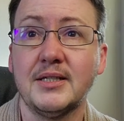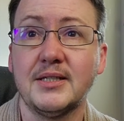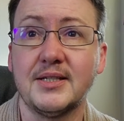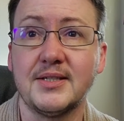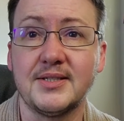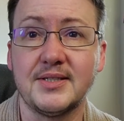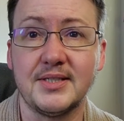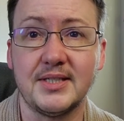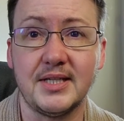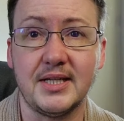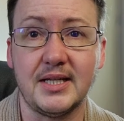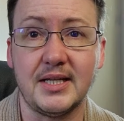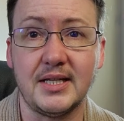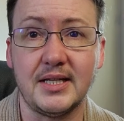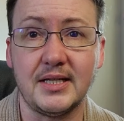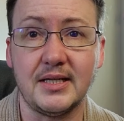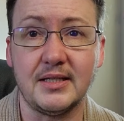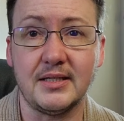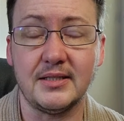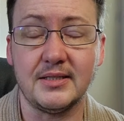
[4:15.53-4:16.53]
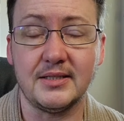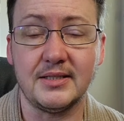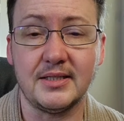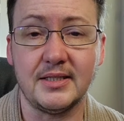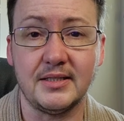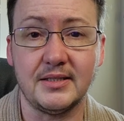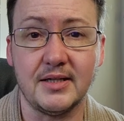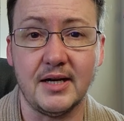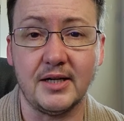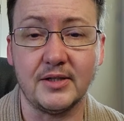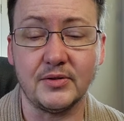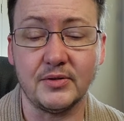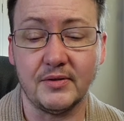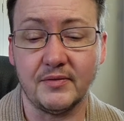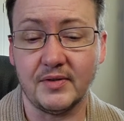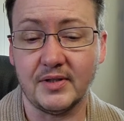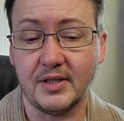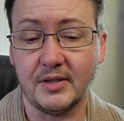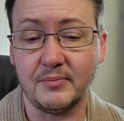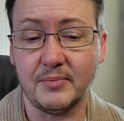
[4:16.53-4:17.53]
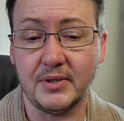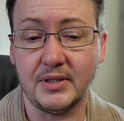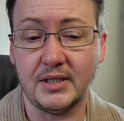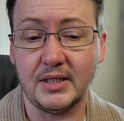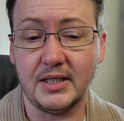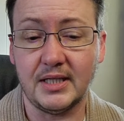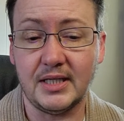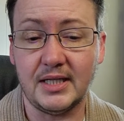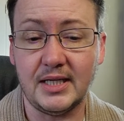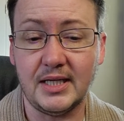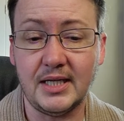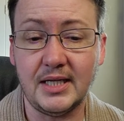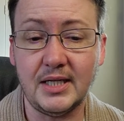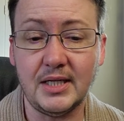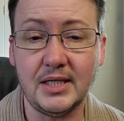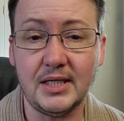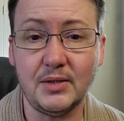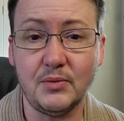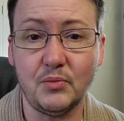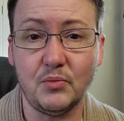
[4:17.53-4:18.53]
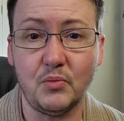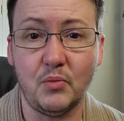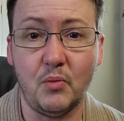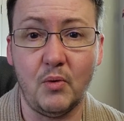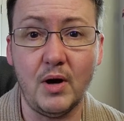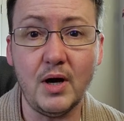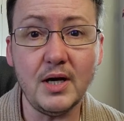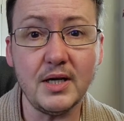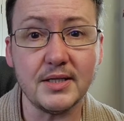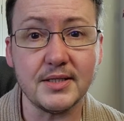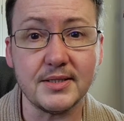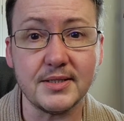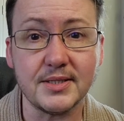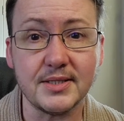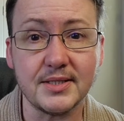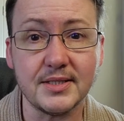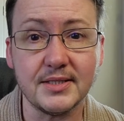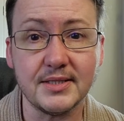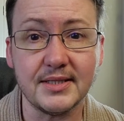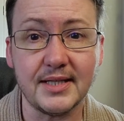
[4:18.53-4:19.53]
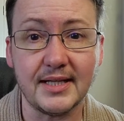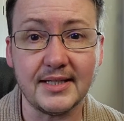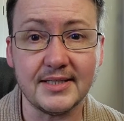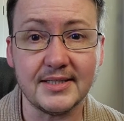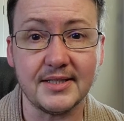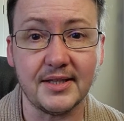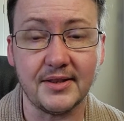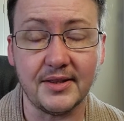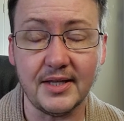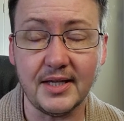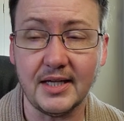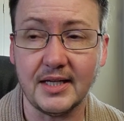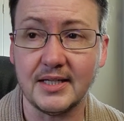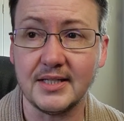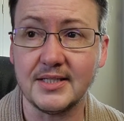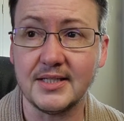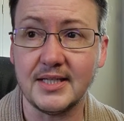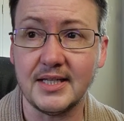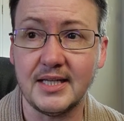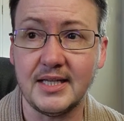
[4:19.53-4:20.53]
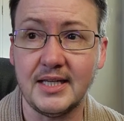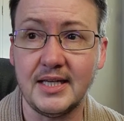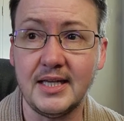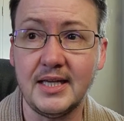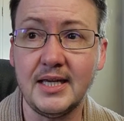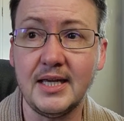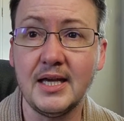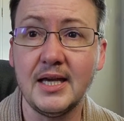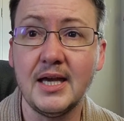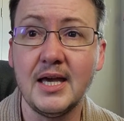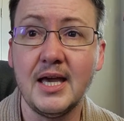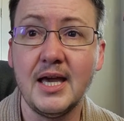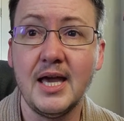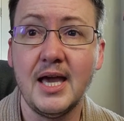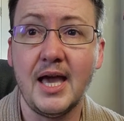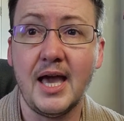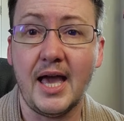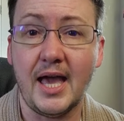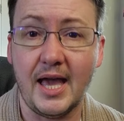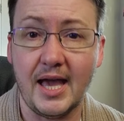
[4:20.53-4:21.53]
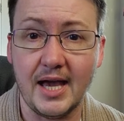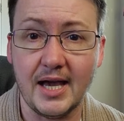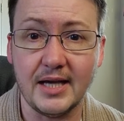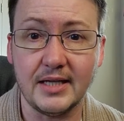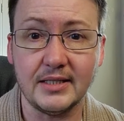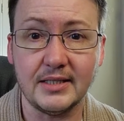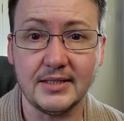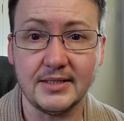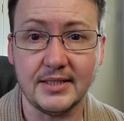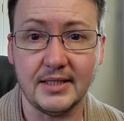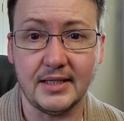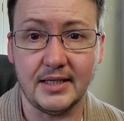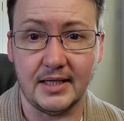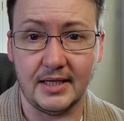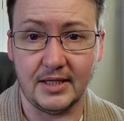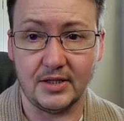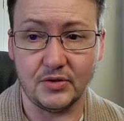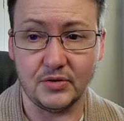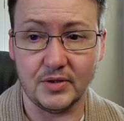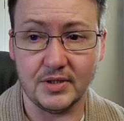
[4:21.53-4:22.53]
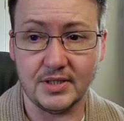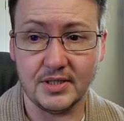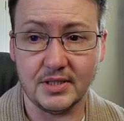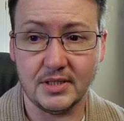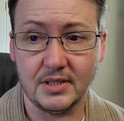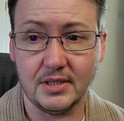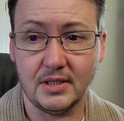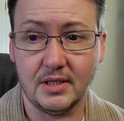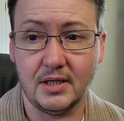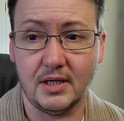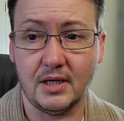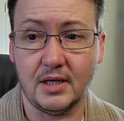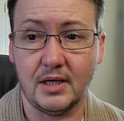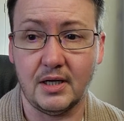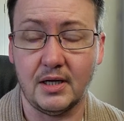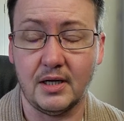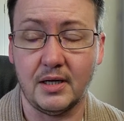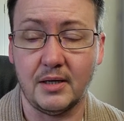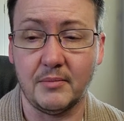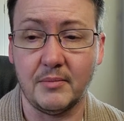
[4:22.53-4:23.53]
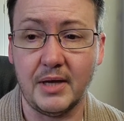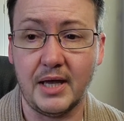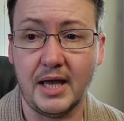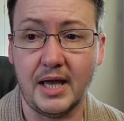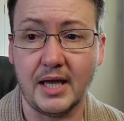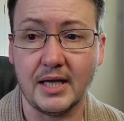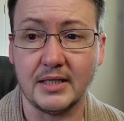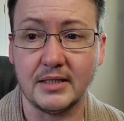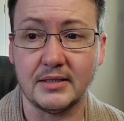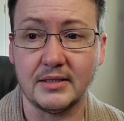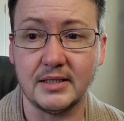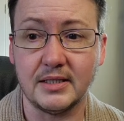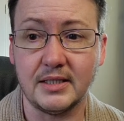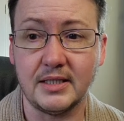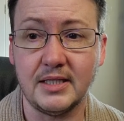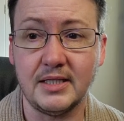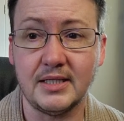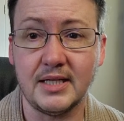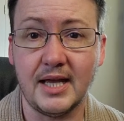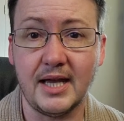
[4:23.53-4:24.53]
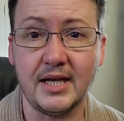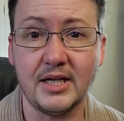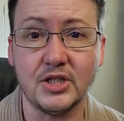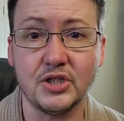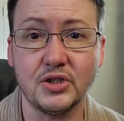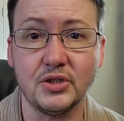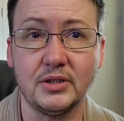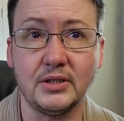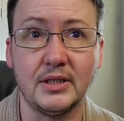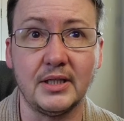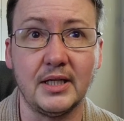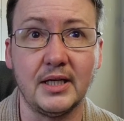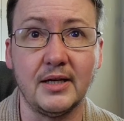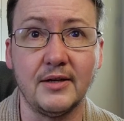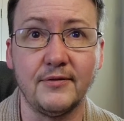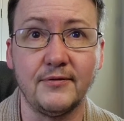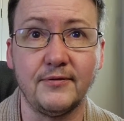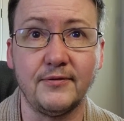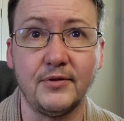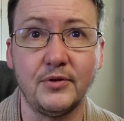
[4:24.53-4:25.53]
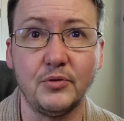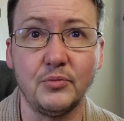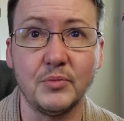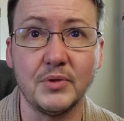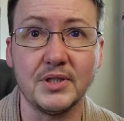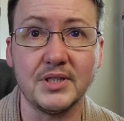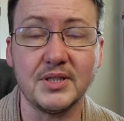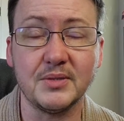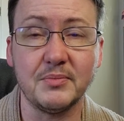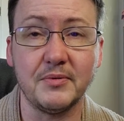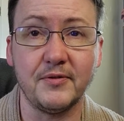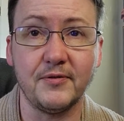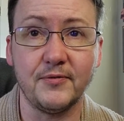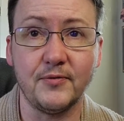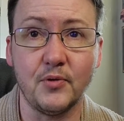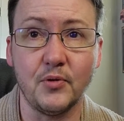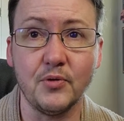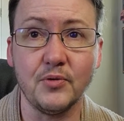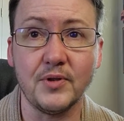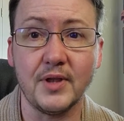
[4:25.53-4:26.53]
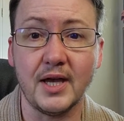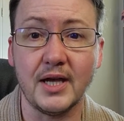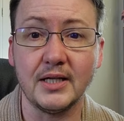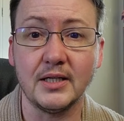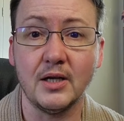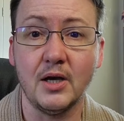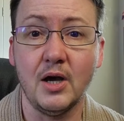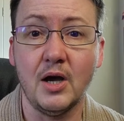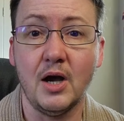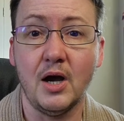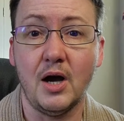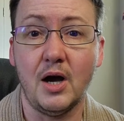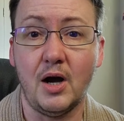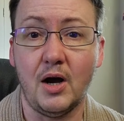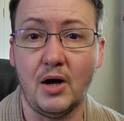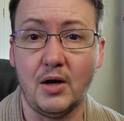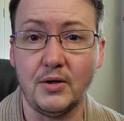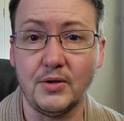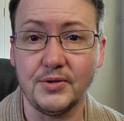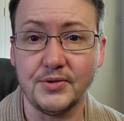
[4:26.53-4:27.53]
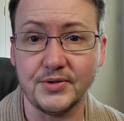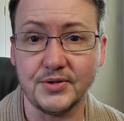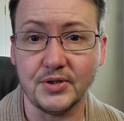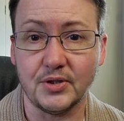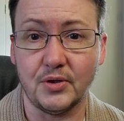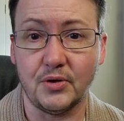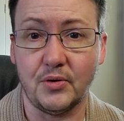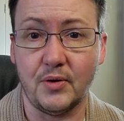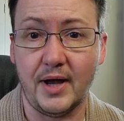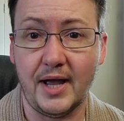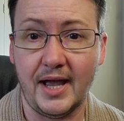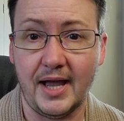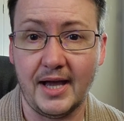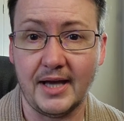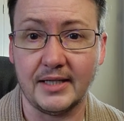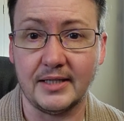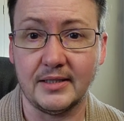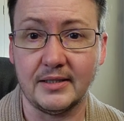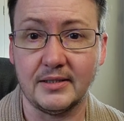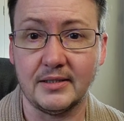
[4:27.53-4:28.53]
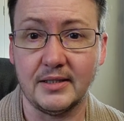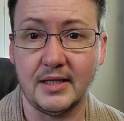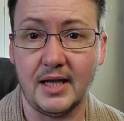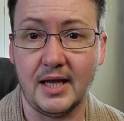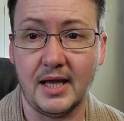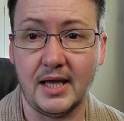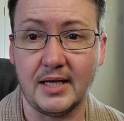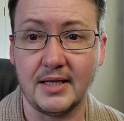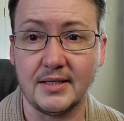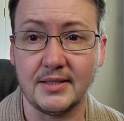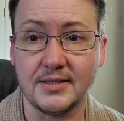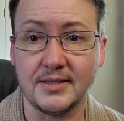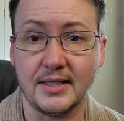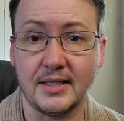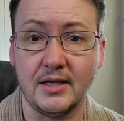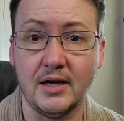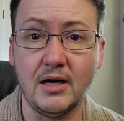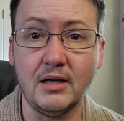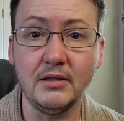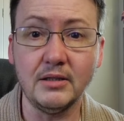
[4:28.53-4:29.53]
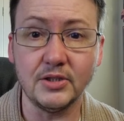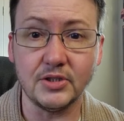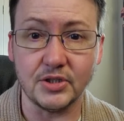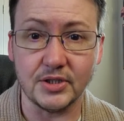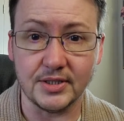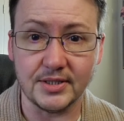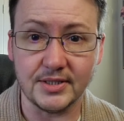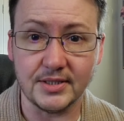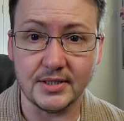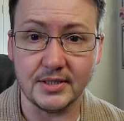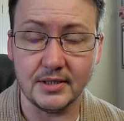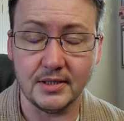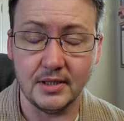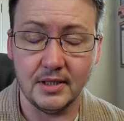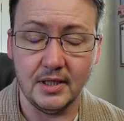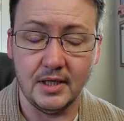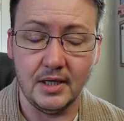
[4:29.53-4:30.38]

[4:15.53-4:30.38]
to see see a doctor and everything, but he was. That's the thing, is he had a psychiatrist, um, and he'd actually, a few months before that, also added a psychologist,